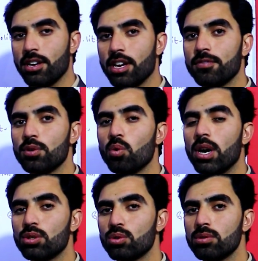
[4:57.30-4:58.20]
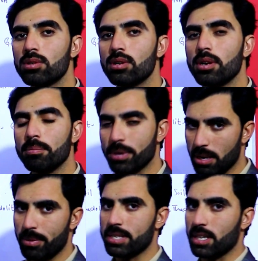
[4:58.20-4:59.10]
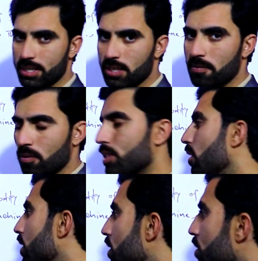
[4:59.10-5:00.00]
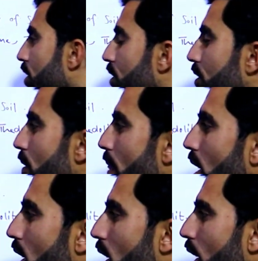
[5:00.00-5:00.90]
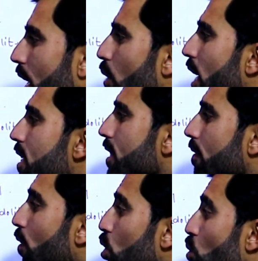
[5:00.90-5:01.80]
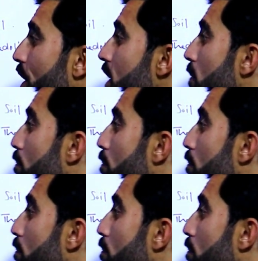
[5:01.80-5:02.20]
if you want to become a successful civil engineer. Now guys, the fourth one is